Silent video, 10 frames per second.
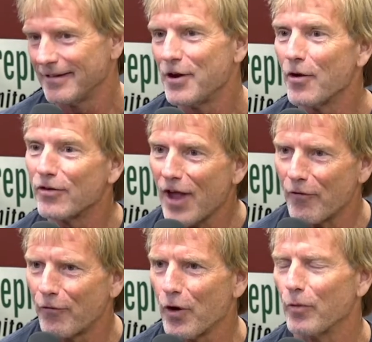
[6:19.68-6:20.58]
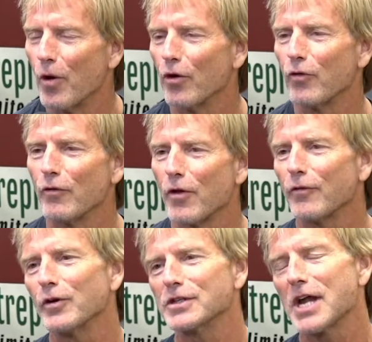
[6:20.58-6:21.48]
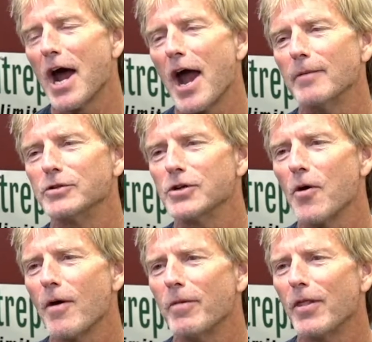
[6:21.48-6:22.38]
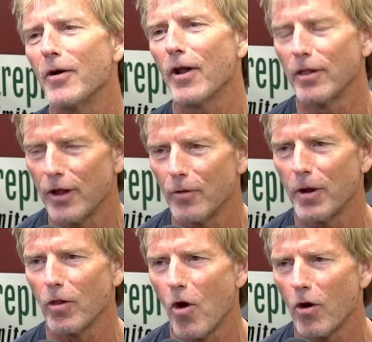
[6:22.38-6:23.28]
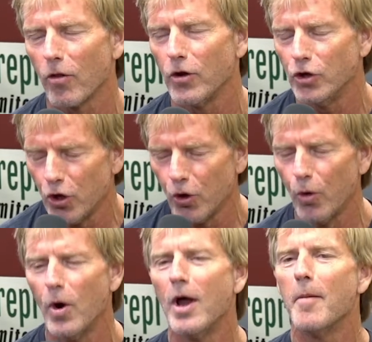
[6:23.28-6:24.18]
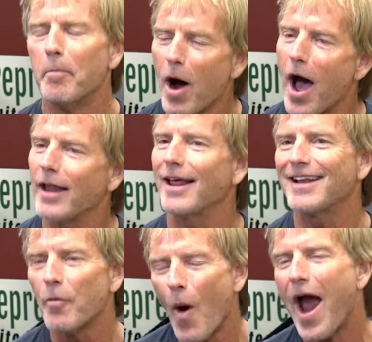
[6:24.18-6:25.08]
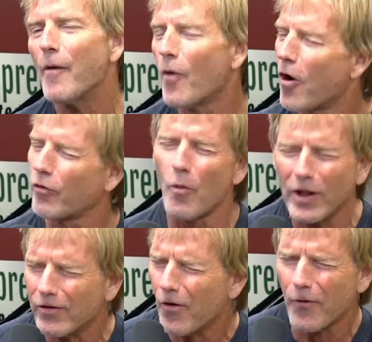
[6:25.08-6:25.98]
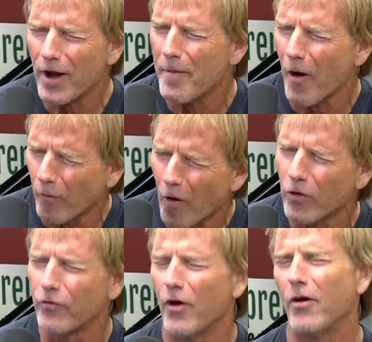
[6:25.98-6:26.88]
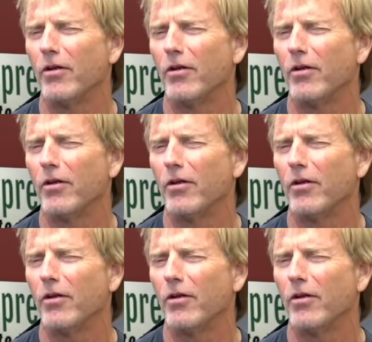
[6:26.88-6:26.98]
you know, set foot in Roseville for the first time. So I've been there a little bit longer than you. But like, why Roseville? What's so great Fair about right. Roseville?